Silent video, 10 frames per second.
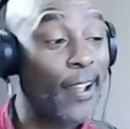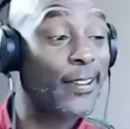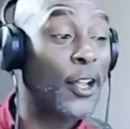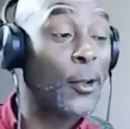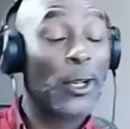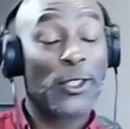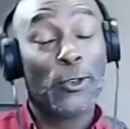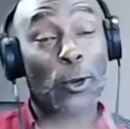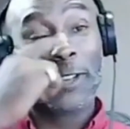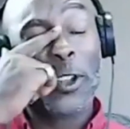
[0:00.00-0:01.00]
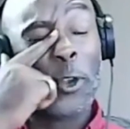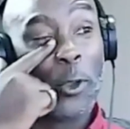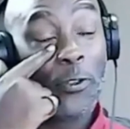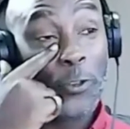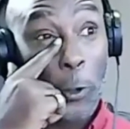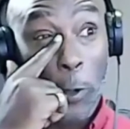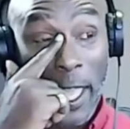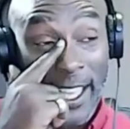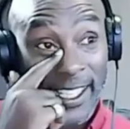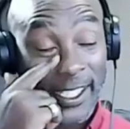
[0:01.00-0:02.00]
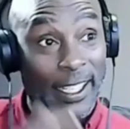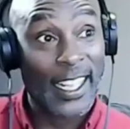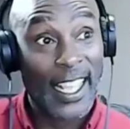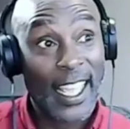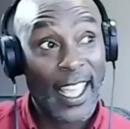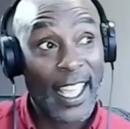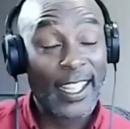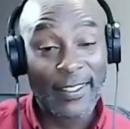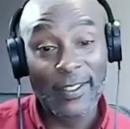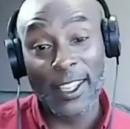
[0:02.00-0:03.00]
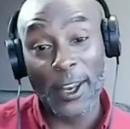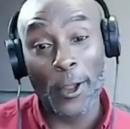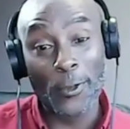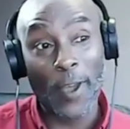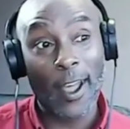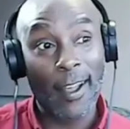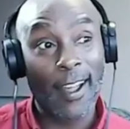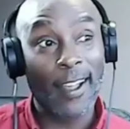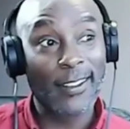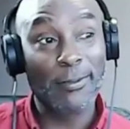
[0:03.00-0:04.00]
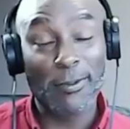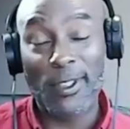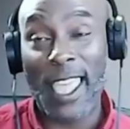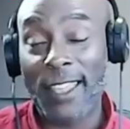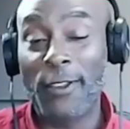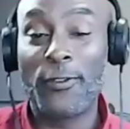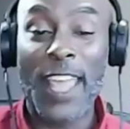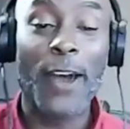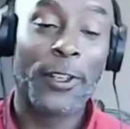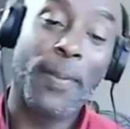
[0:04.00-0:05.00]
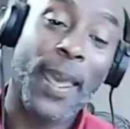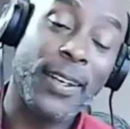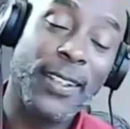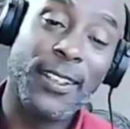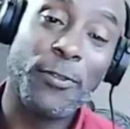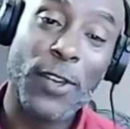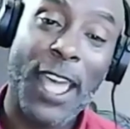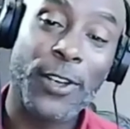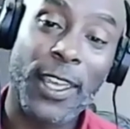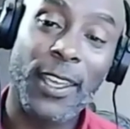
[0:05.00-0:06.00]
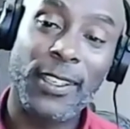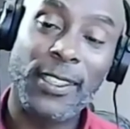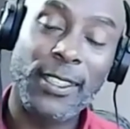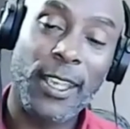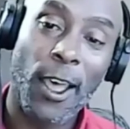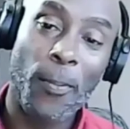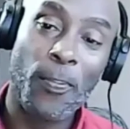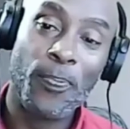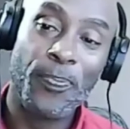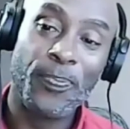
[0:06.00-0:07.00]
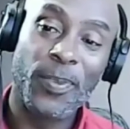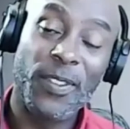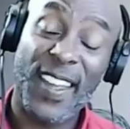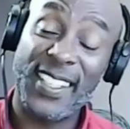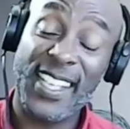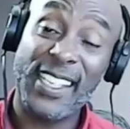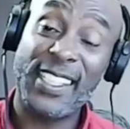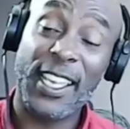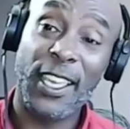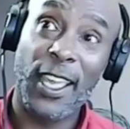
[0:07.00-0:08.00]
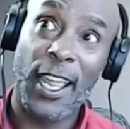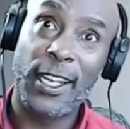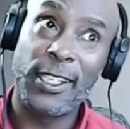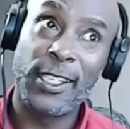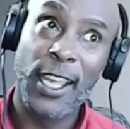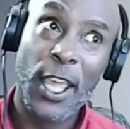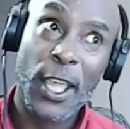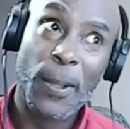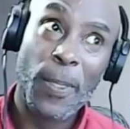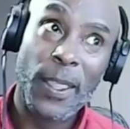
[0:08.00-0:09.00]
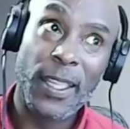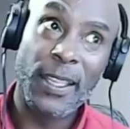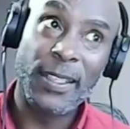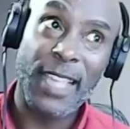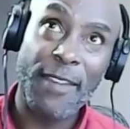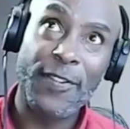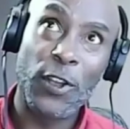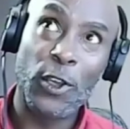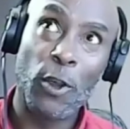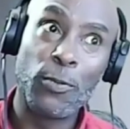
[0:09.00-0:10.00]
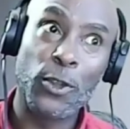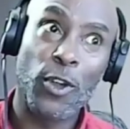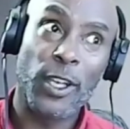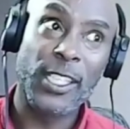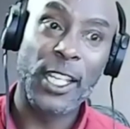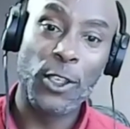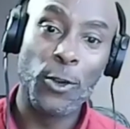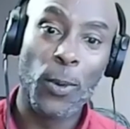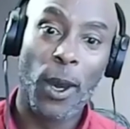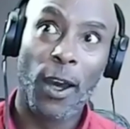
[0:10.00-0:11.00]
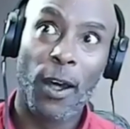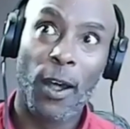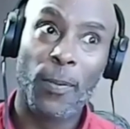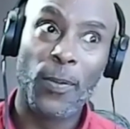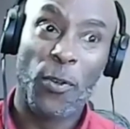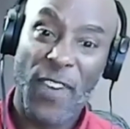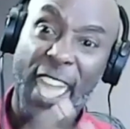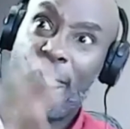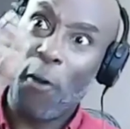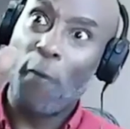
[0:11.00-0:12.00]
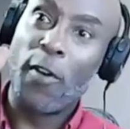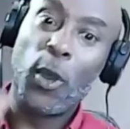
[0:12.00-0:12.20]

I tell you what, Saroj, I've known you a few years and, you know, yeah, you've nailed it, man. You've nailed it. It's fantastic, and definitely comes across that you're there for the